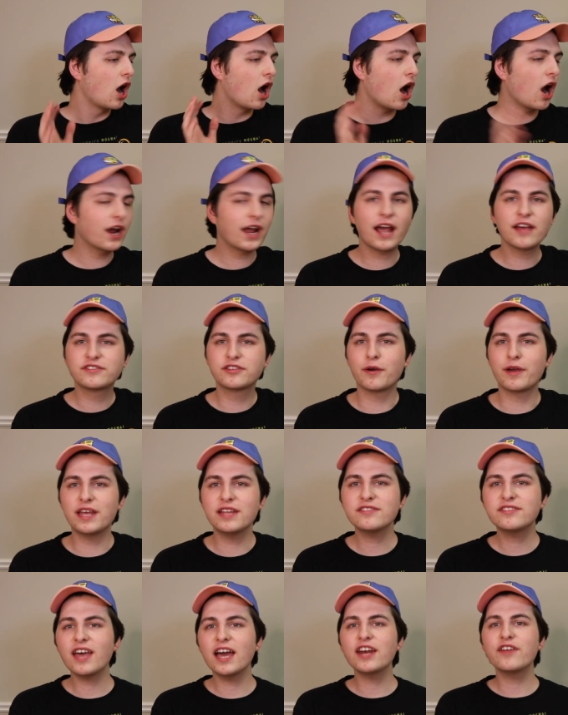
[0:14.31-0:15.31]
Alright guys, so
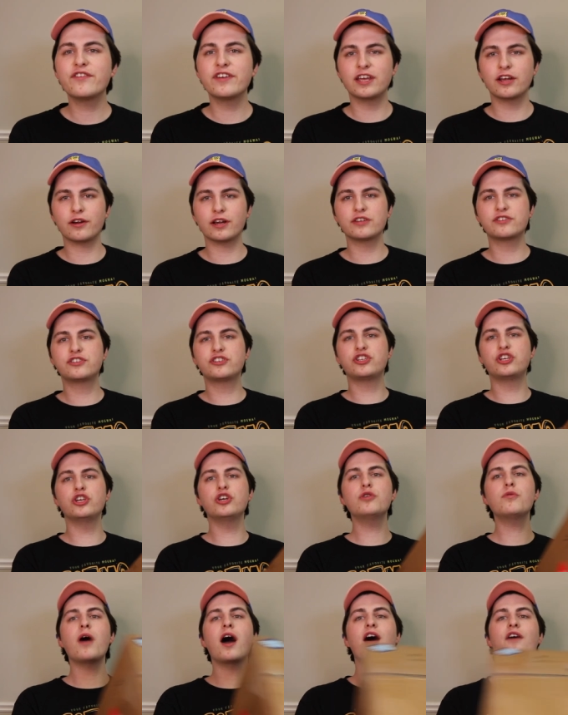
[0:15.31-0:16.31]
inside of here is
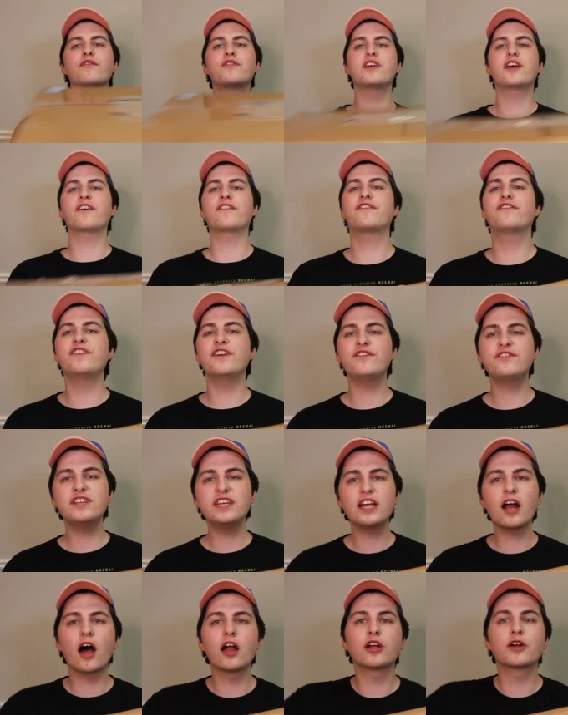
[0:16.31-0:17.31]
two of their
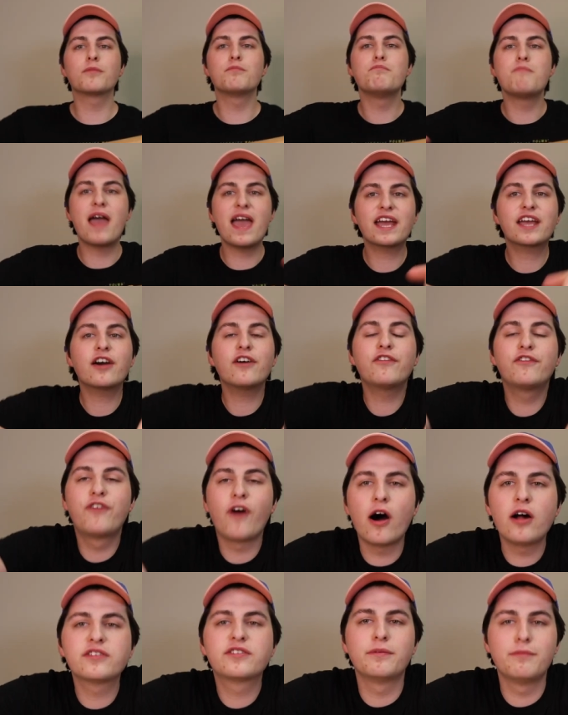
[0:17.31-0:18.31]
$50 Mega
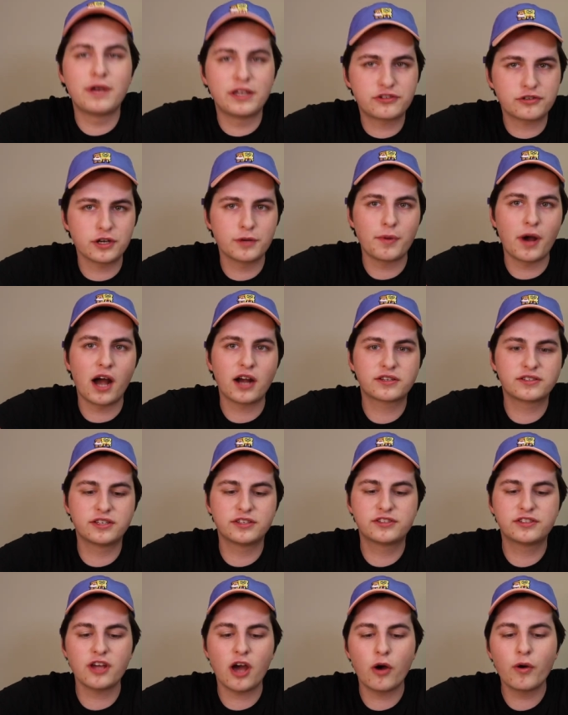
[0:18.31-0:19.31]
Vault mystery
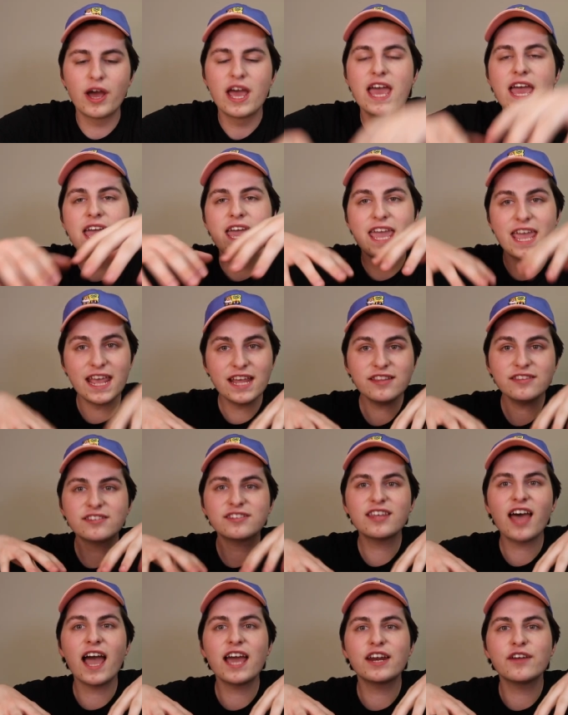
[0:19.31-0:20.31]
boxes. So
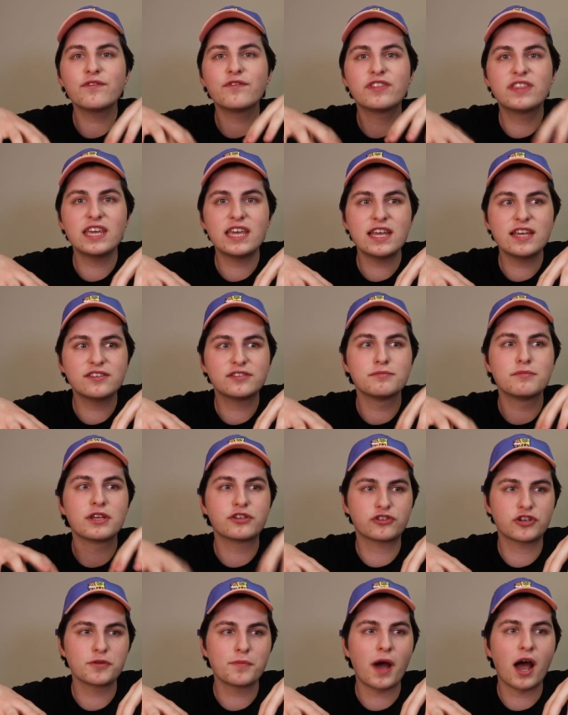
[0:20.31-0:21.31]
inside of these
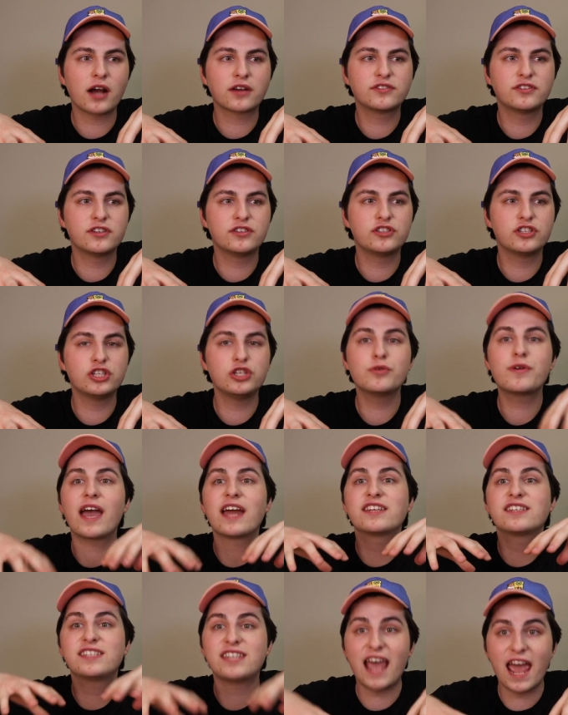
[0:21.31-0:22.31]
mystery boxes, you
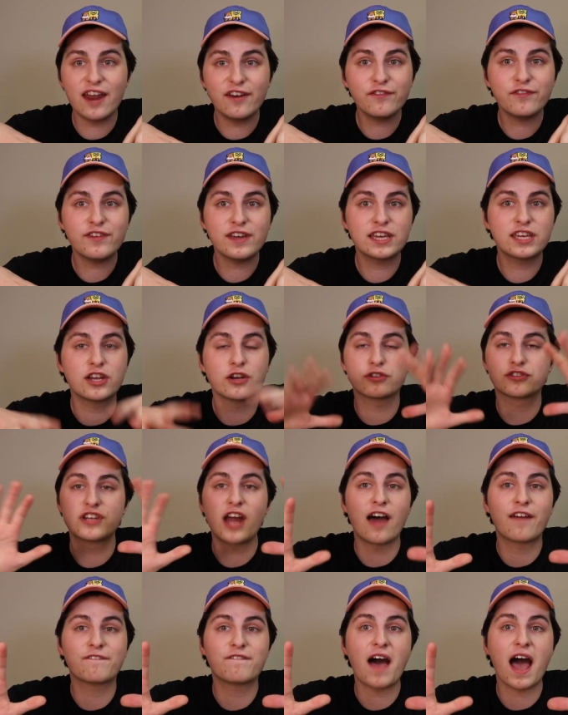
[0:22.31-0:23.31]
get 10 figures,
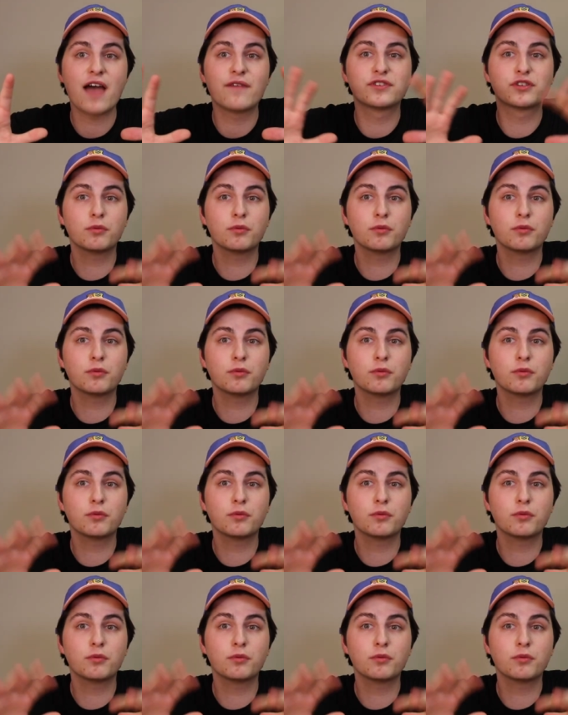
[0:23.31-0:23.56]
not 5.